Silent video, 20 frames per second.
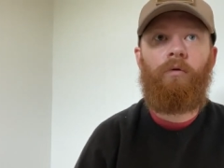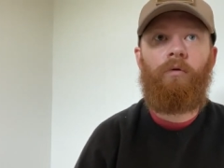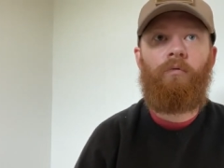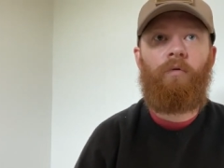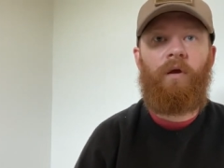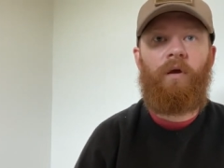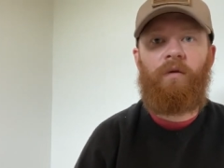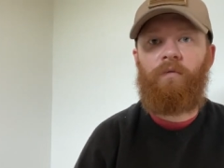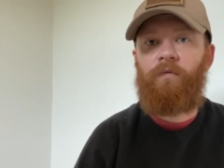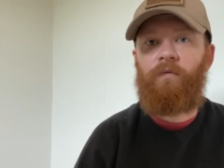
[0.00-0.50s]

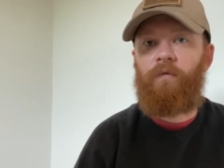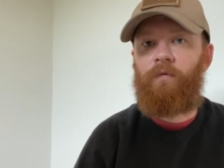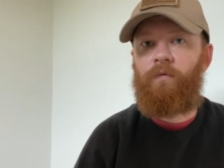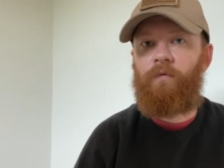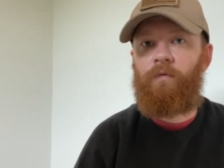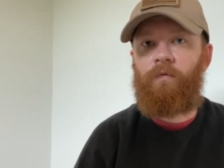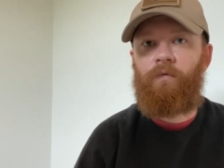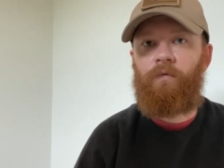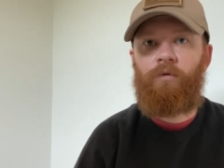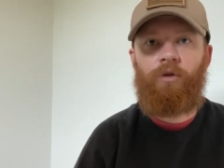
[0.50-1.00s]

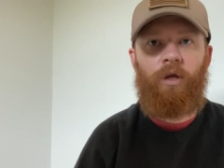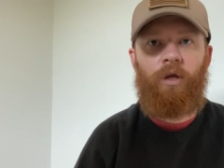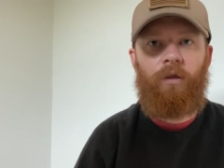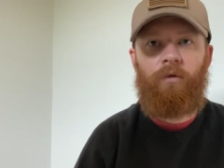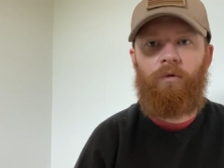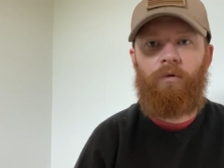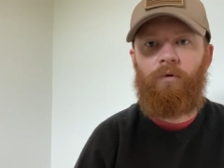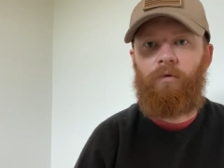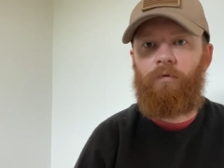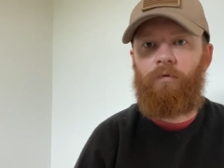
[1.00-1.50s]
races,
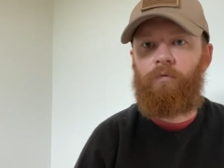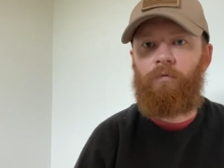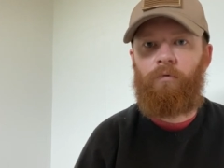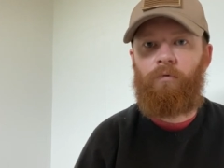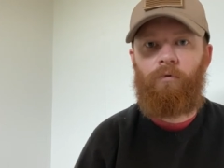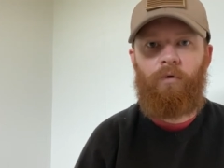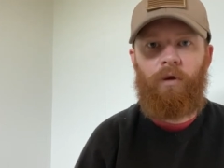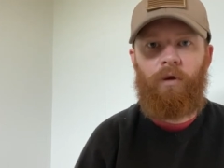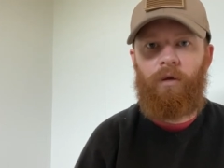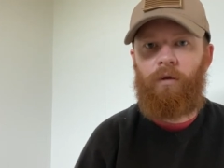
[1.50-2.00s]
genders,
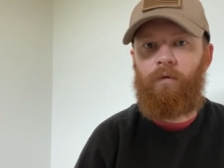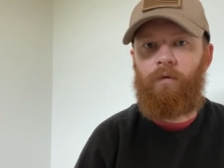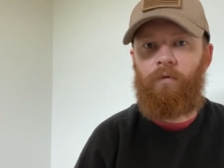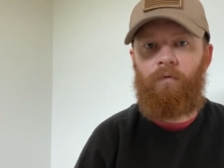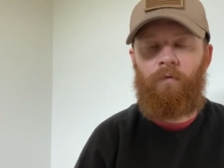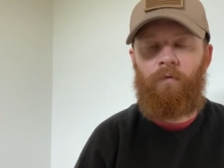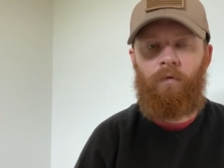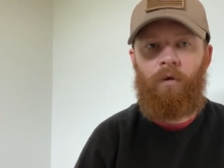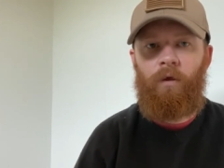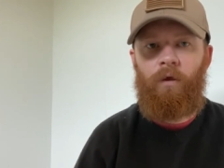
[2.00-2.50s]

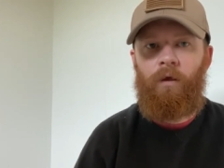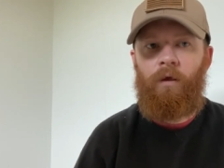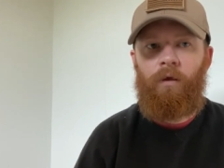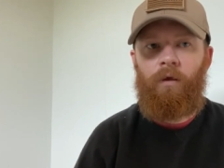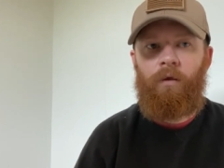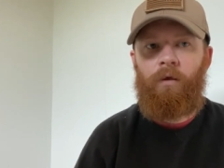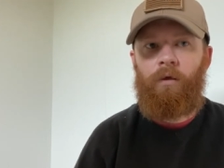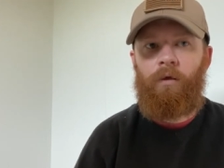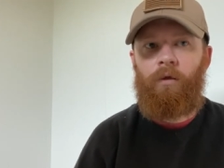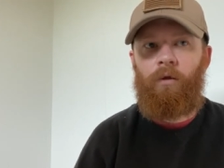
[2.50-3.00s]
creeds.
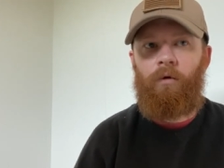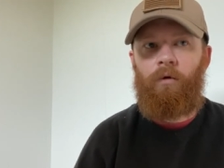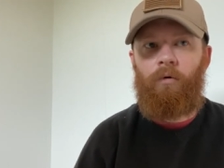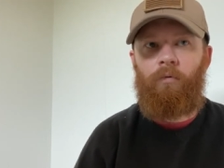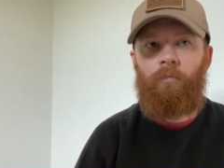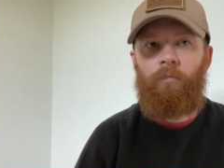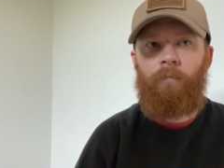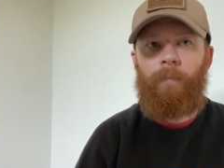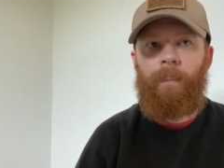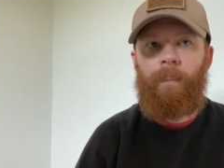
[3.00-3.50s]
You
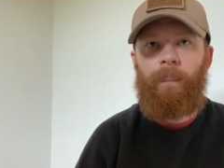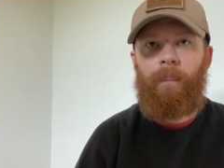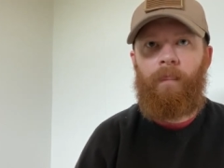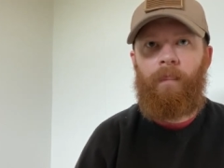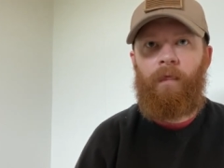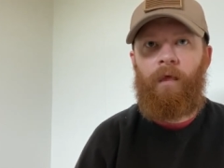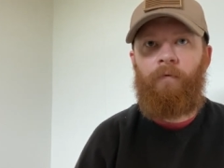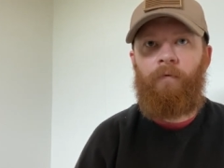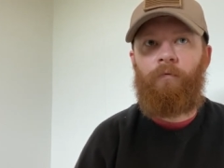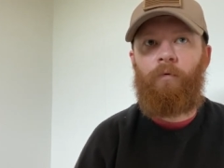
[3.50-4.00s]
know,
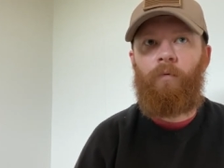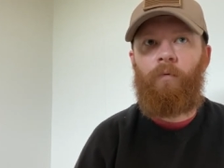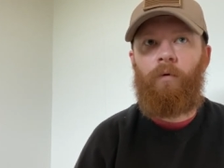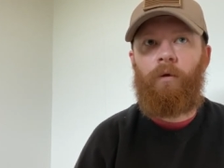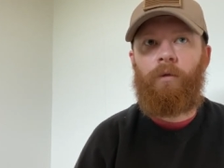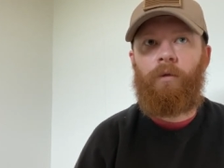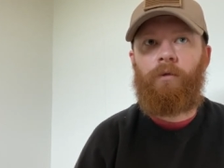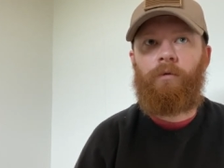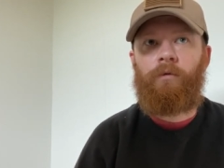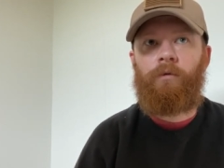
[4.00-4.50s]

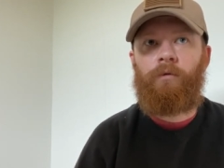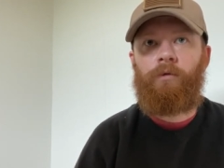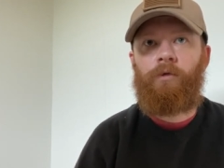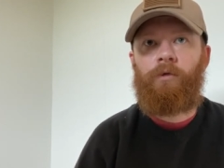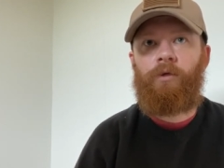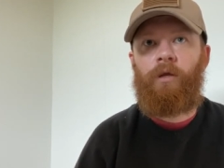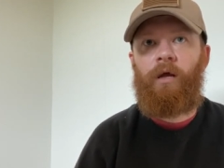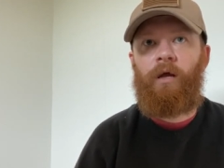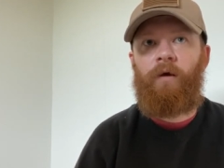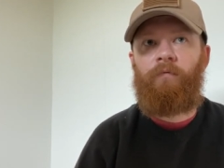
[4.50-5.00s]
everyone
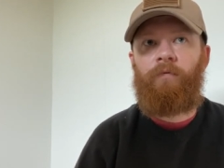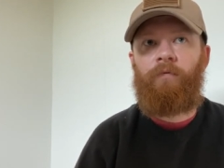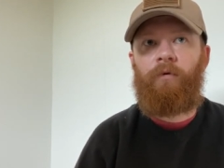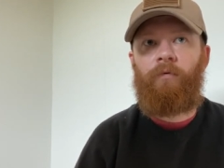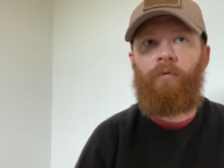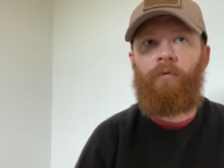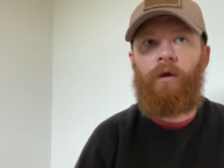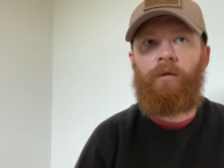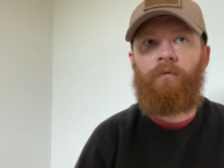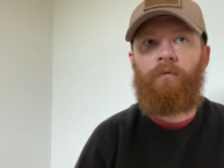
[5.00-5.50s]
should have their
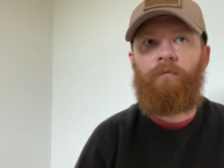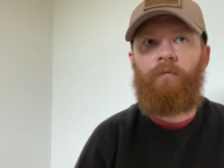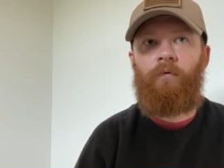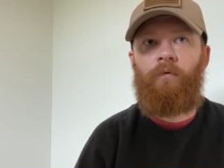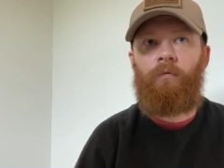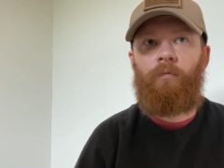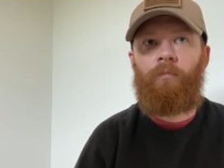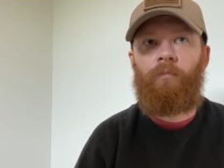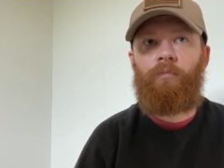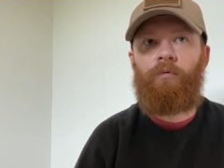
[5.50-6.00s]
right to
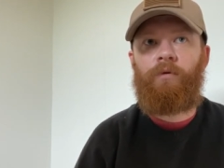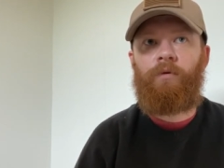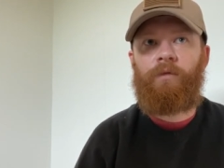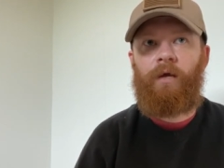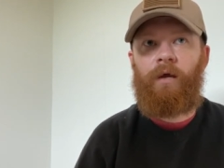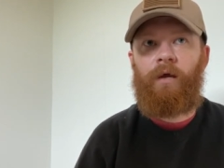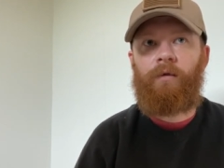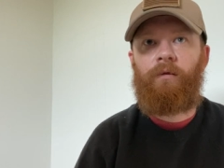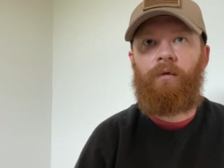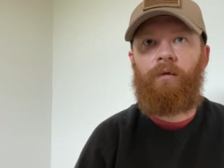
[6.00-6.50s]
vote
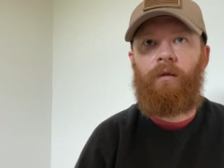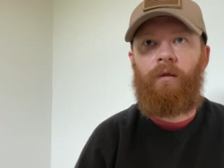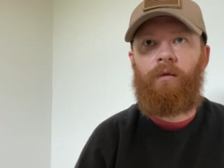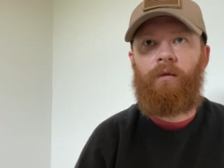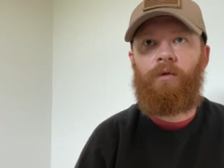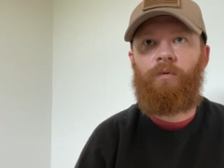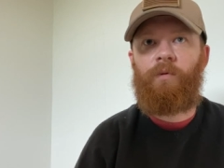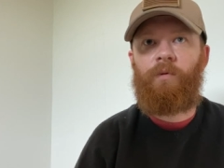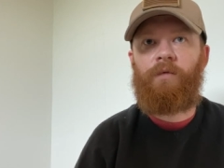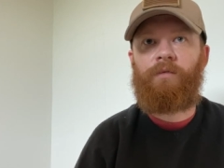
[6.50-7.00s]
protected and it
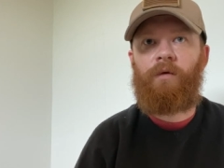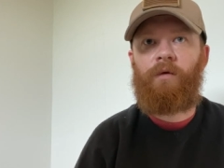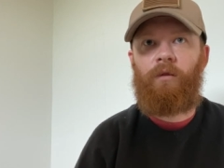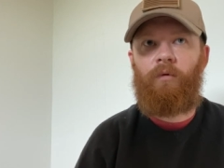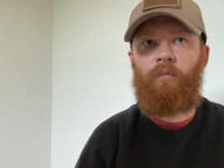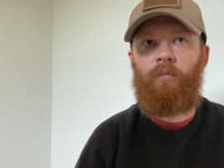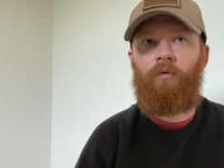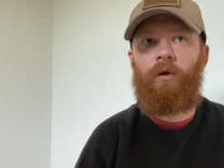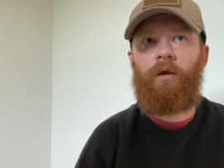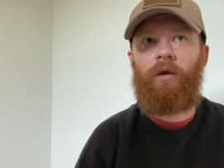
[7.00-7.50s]
should be
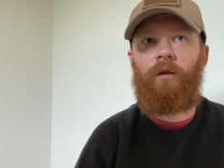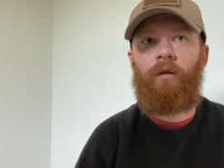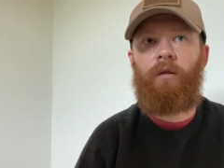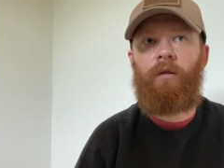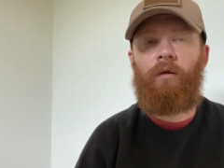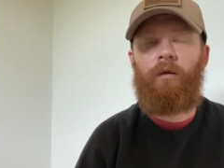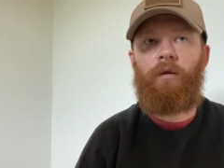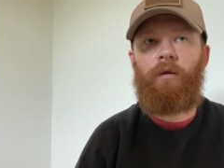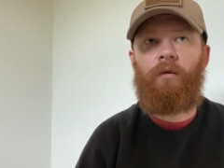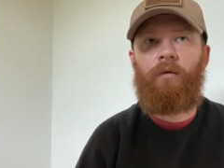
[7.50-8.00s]
celebrated
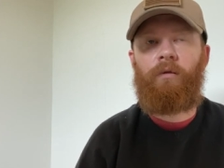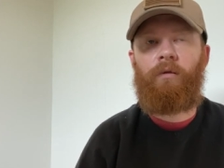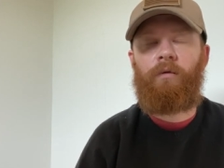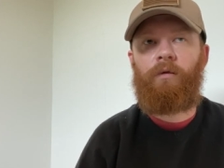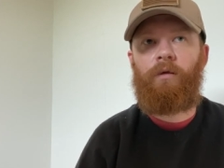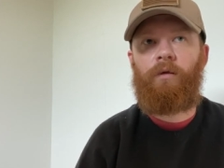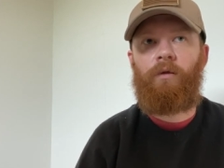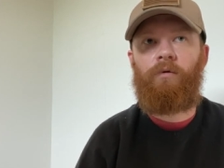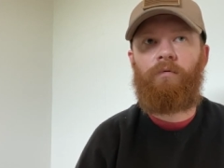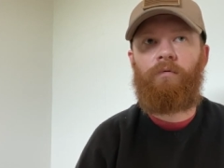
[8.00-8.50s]
and,
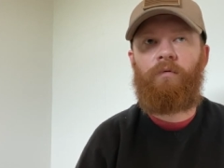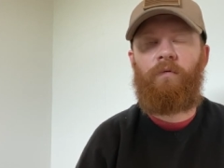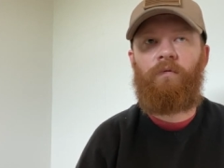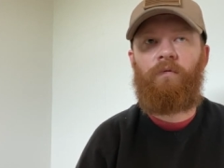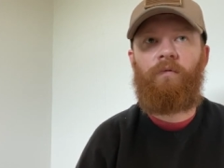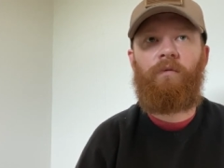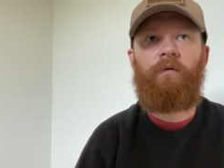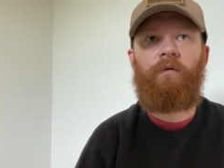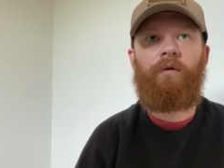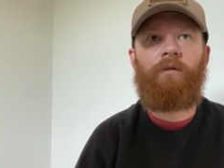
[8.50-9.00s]
you know, to
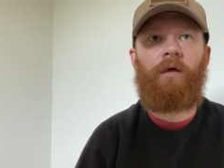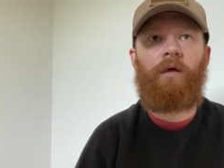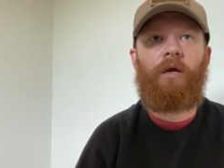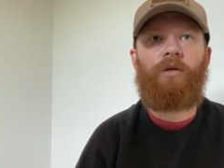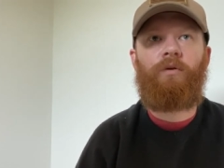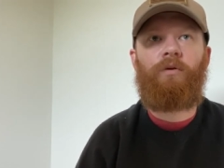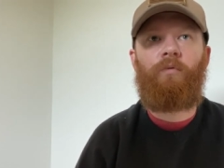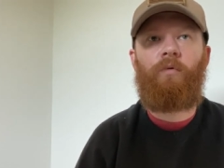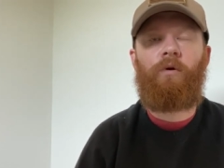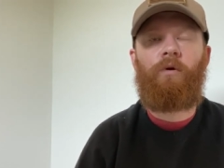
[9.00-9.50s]
see the
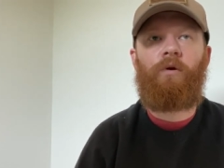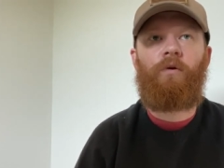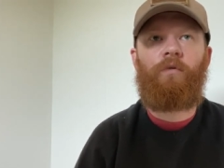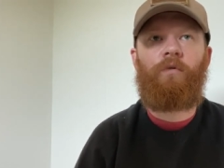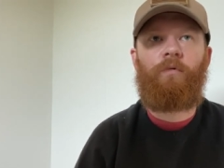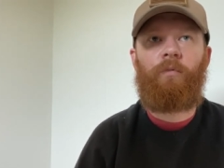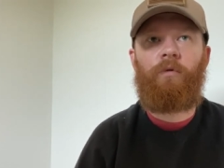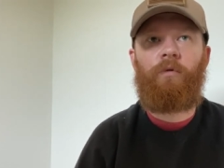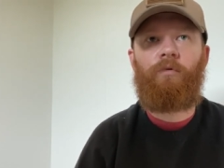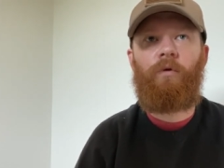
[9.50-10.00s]
election workers
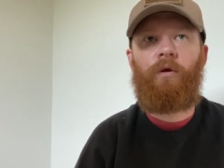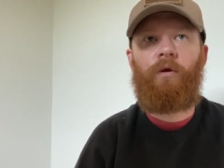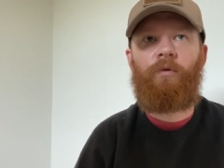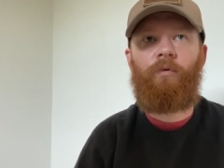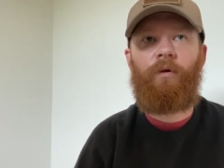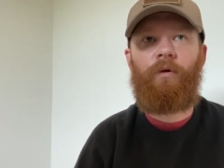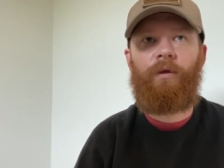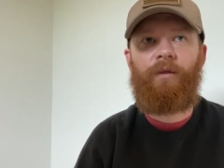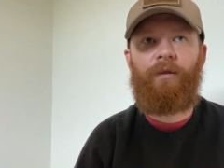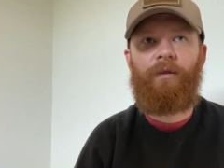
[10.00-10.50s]
from the
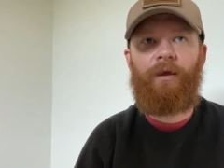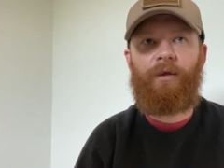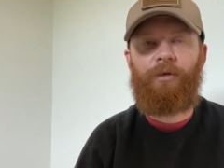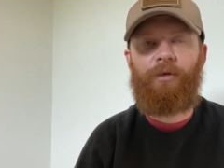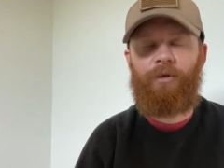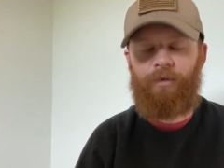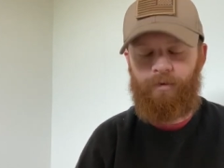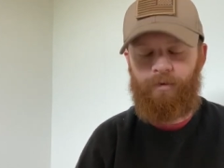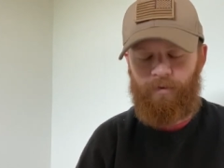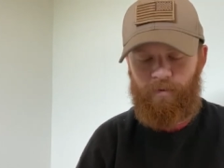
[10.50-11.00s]
2020
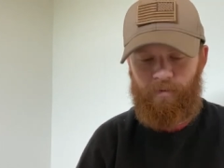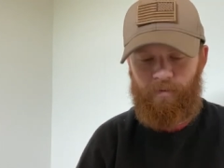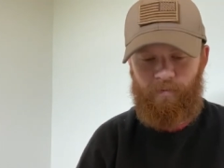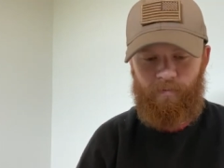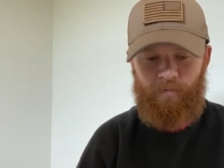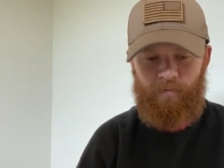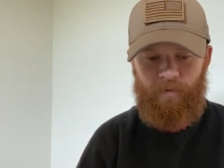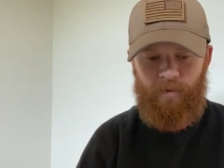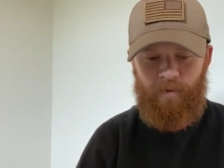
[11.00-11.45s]
election